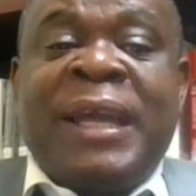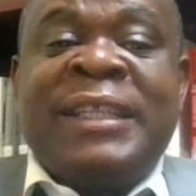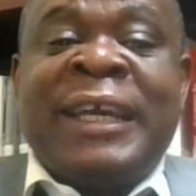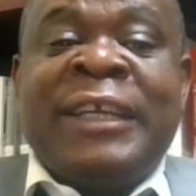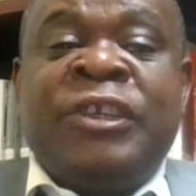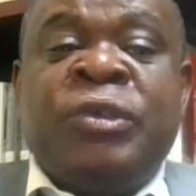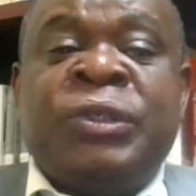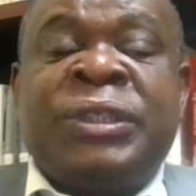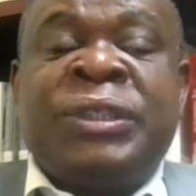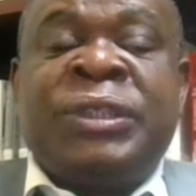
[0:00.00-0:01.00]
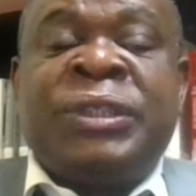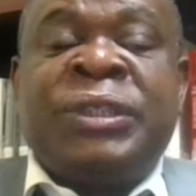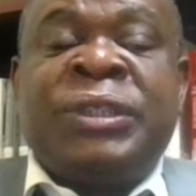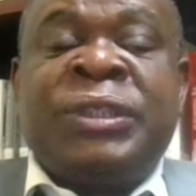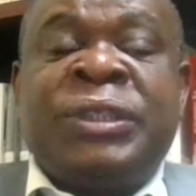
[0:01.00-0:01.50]
pay their dues
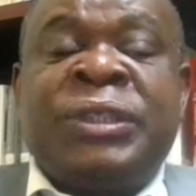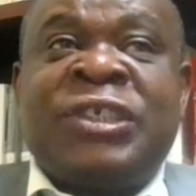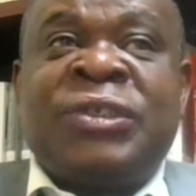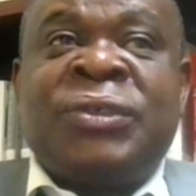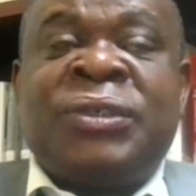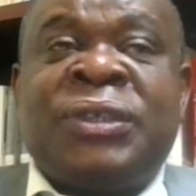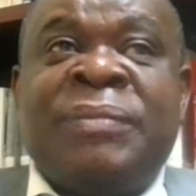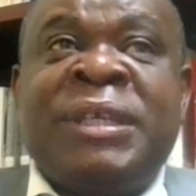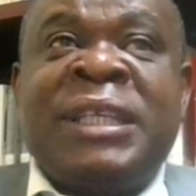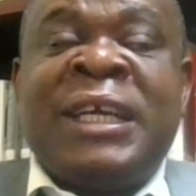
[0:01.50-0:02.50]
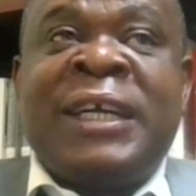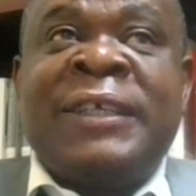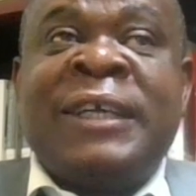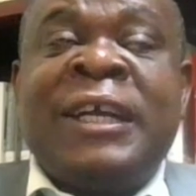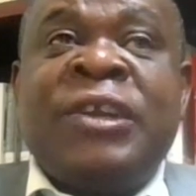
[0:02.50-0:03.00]
within the national,
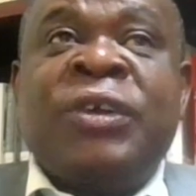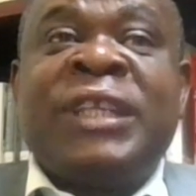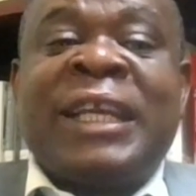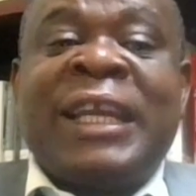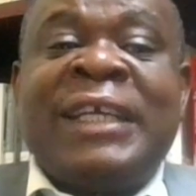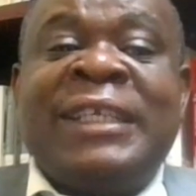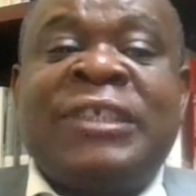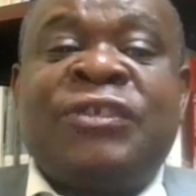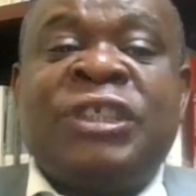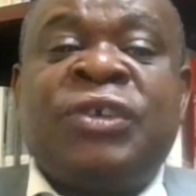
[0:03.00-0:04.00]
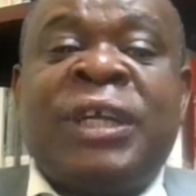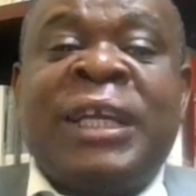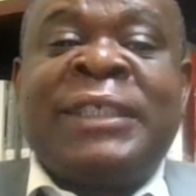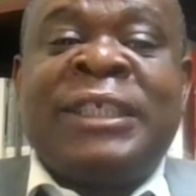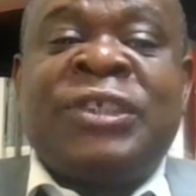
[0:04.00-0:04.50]
North Atlantic Treaty
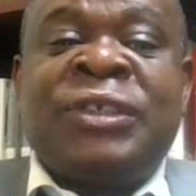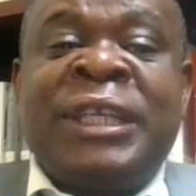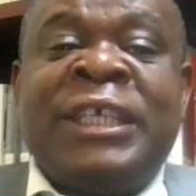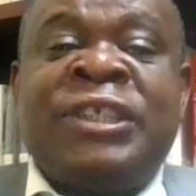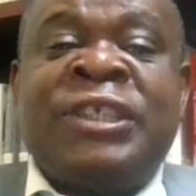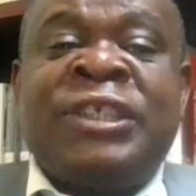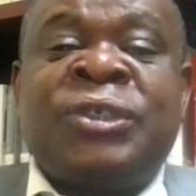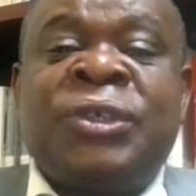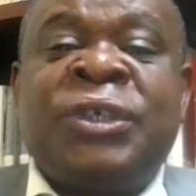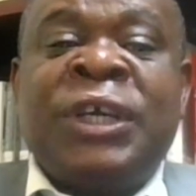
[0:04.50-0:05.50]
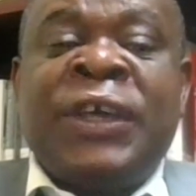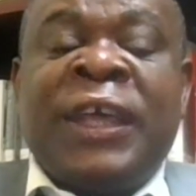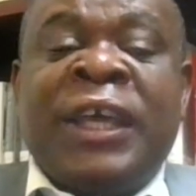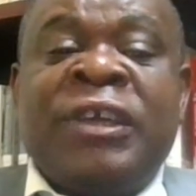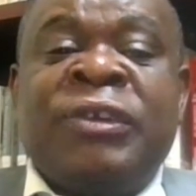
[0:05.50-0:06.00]
Organization, NATO,
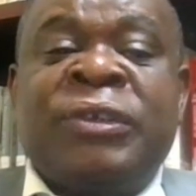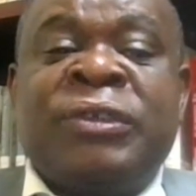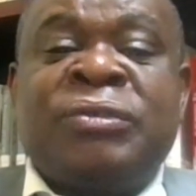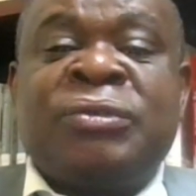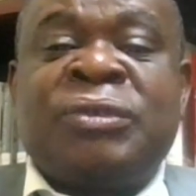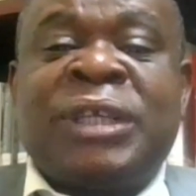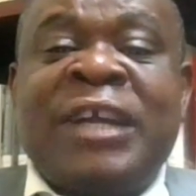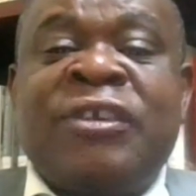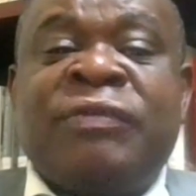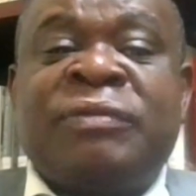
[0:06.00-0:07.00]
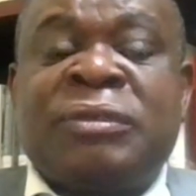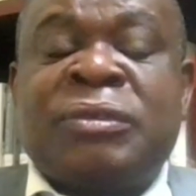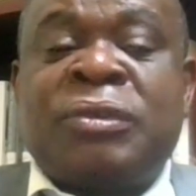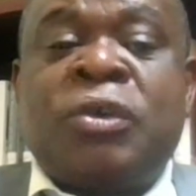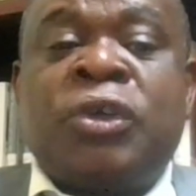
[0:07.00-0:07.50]
you know, to kind of
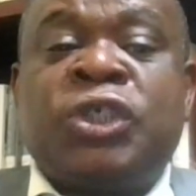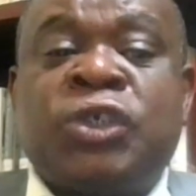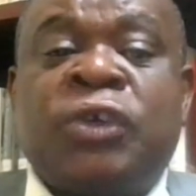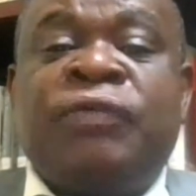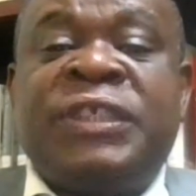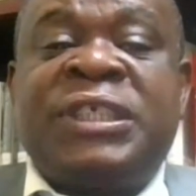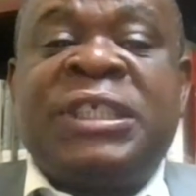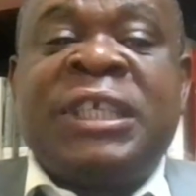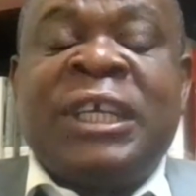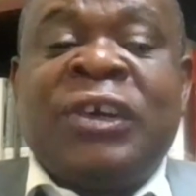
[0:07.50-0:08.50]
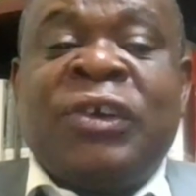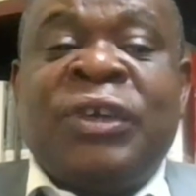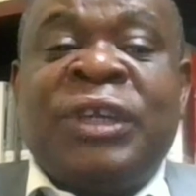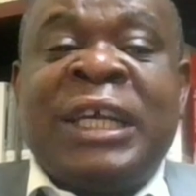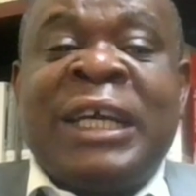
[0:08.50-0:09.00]
go soft
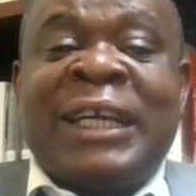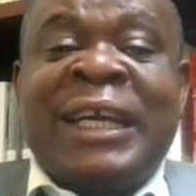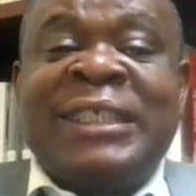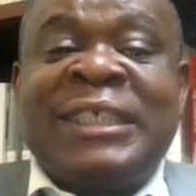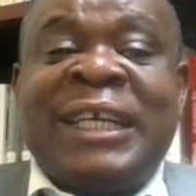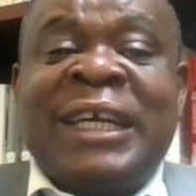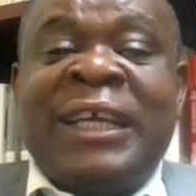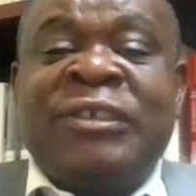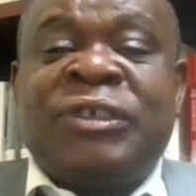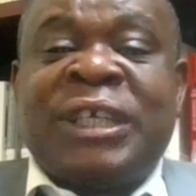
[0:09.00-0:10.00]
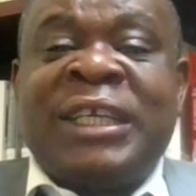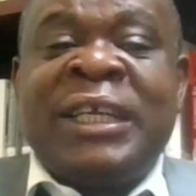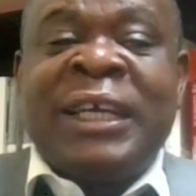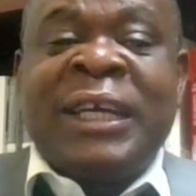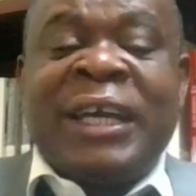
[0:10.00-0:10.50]
on Russia and
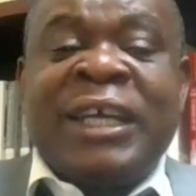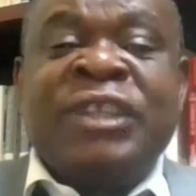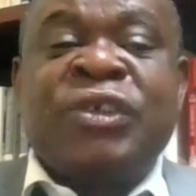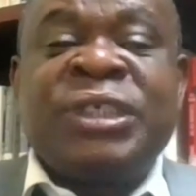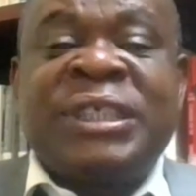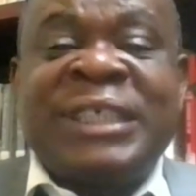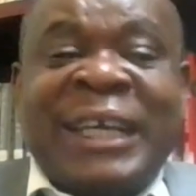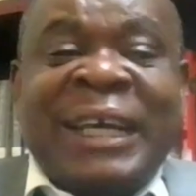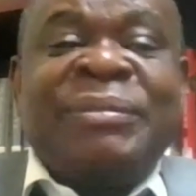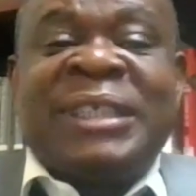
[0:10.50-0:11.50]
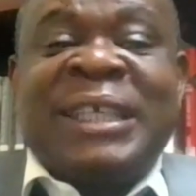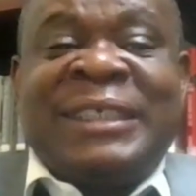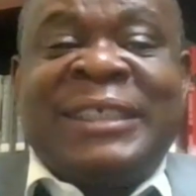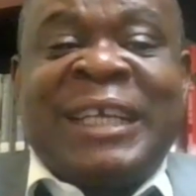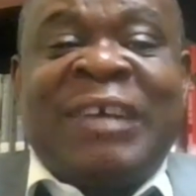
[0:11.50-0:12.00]
Ukraine. In those
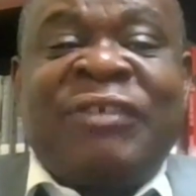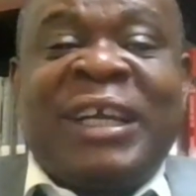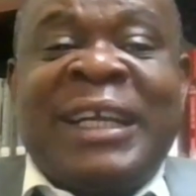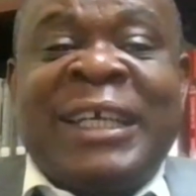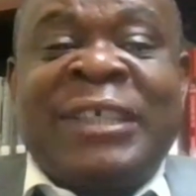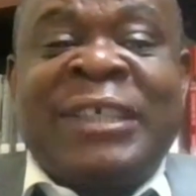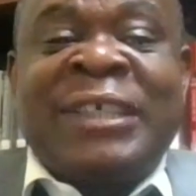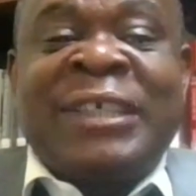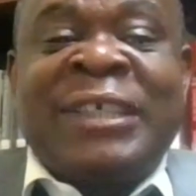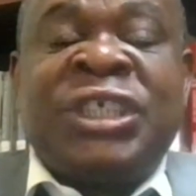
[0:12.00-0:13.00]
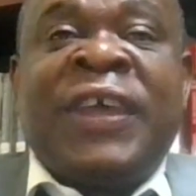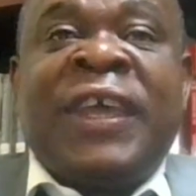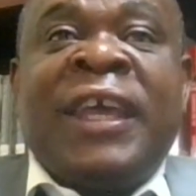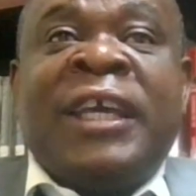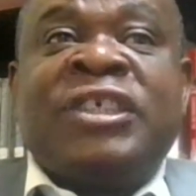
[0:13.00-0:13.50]
circumstances, Africa does not feature
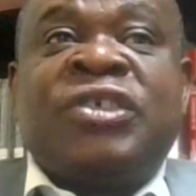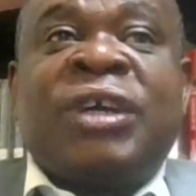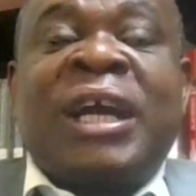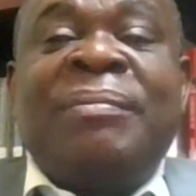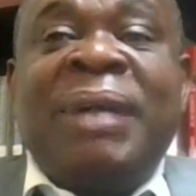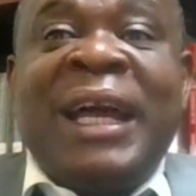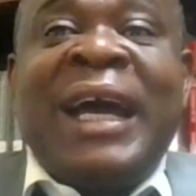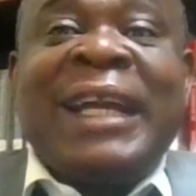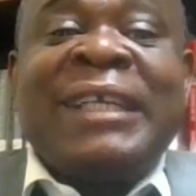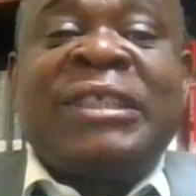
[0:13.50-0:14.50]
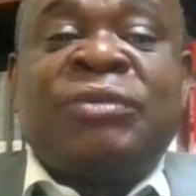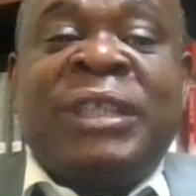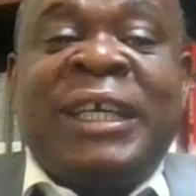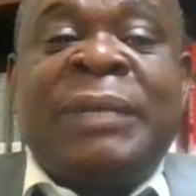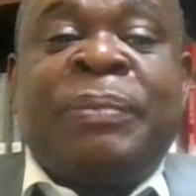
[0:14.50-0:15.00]
much. So Kamala
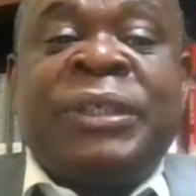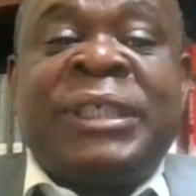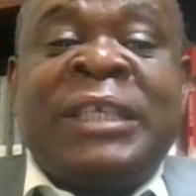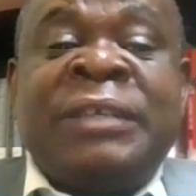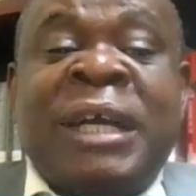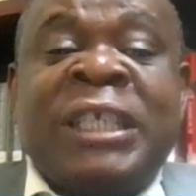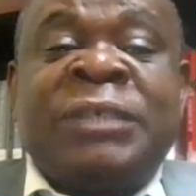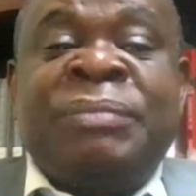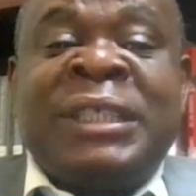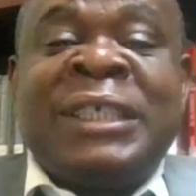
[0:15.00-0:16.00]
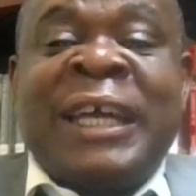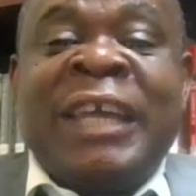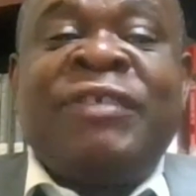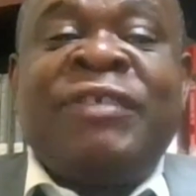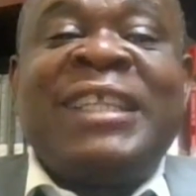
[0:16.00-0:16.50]
Harris will then portend much
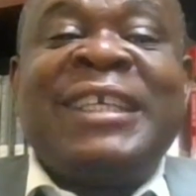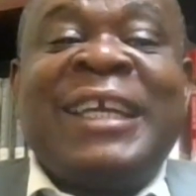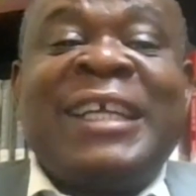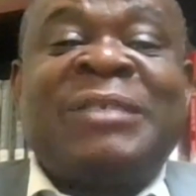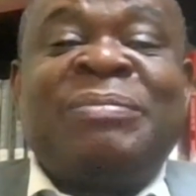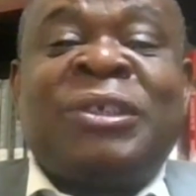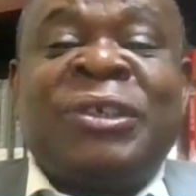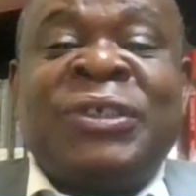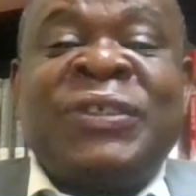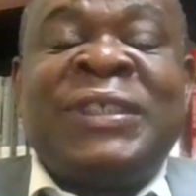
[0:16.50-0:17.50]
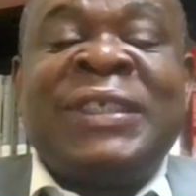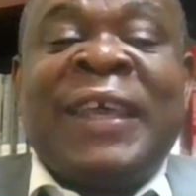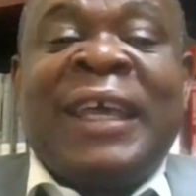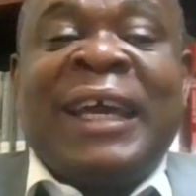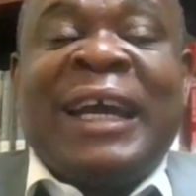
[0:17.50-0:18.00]
better, if nothing else,
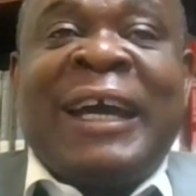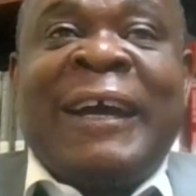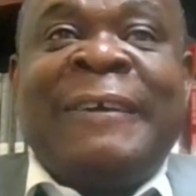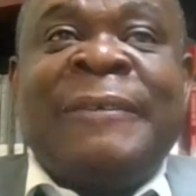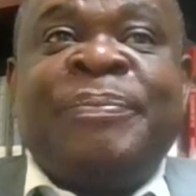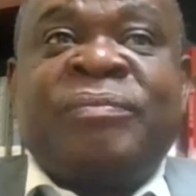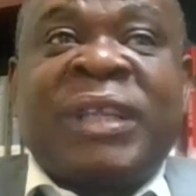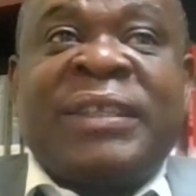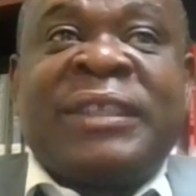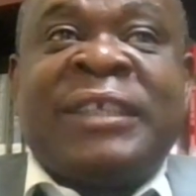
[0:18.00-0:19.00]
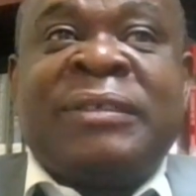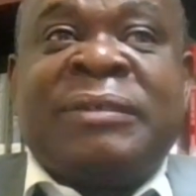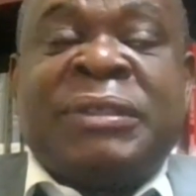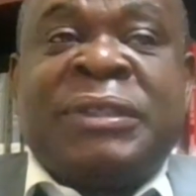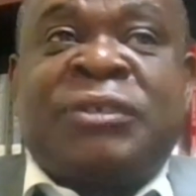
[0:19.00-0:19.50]
because Trump
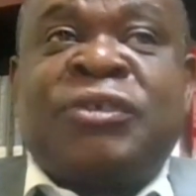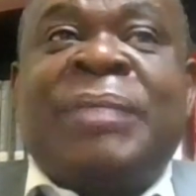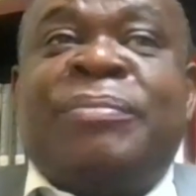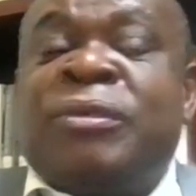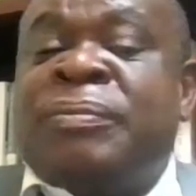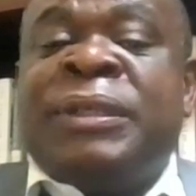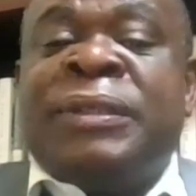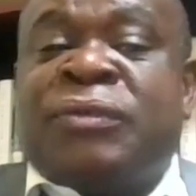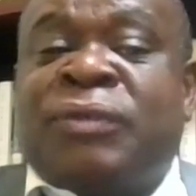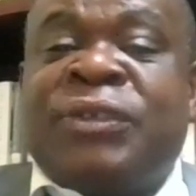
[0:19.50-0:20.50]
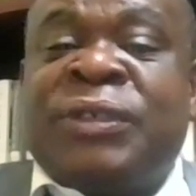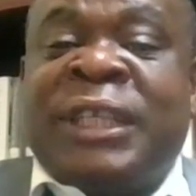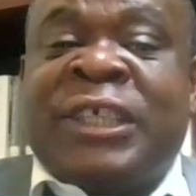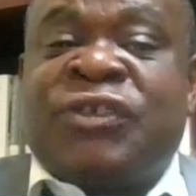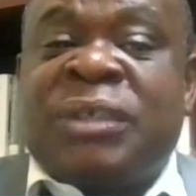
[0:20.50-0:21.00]
will be quite
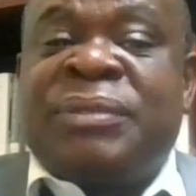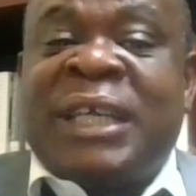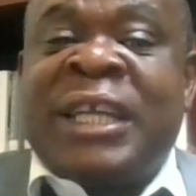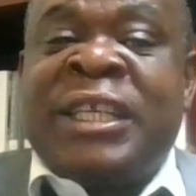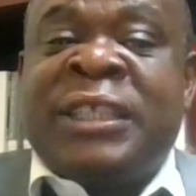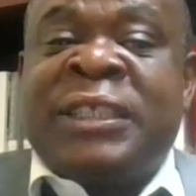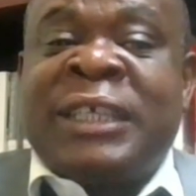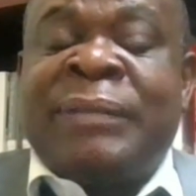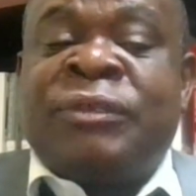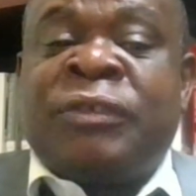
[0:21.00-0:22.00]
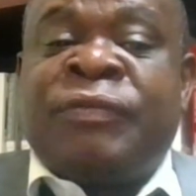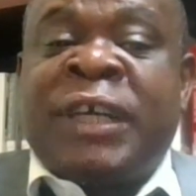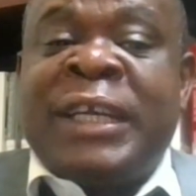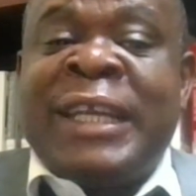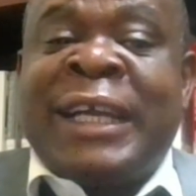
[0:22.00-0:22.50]
on the extreme side in terms
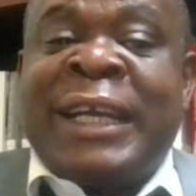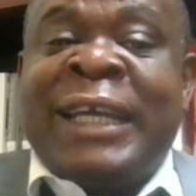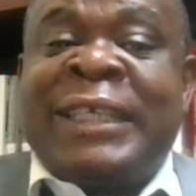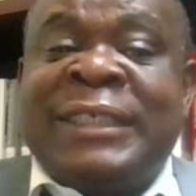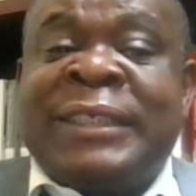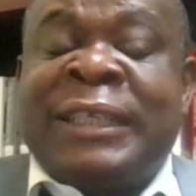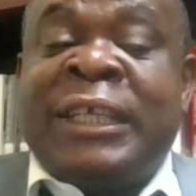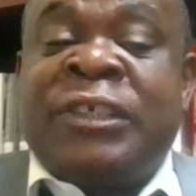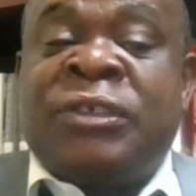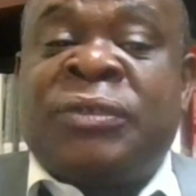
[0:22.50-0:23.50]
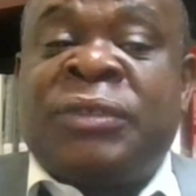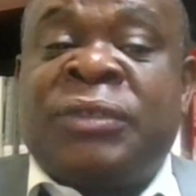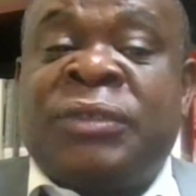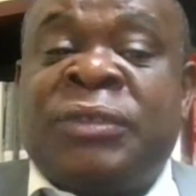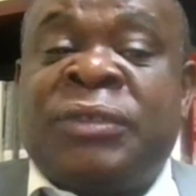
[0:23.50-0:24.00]
of neglecting relations
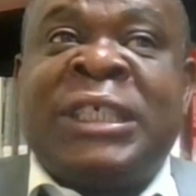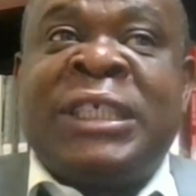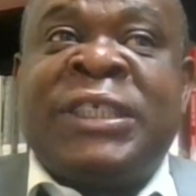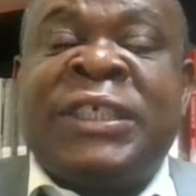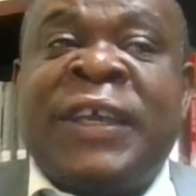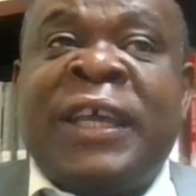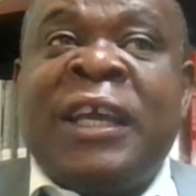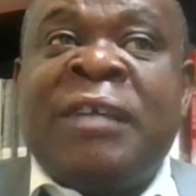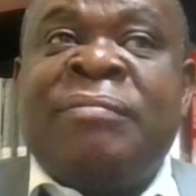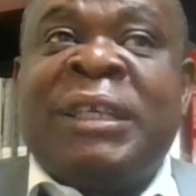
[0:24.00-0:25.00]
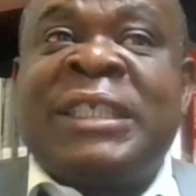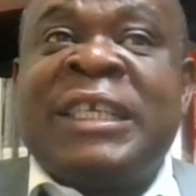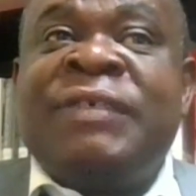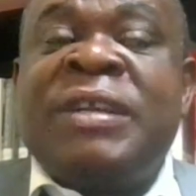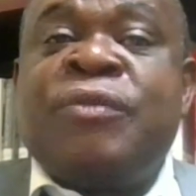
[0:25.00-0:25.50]
with the African continent.
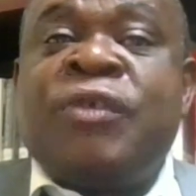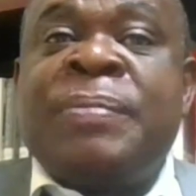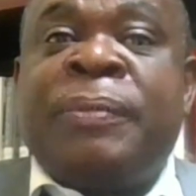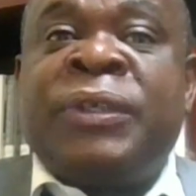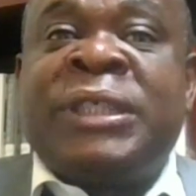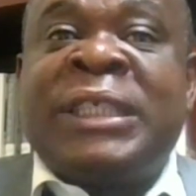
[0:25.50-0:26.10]
But even more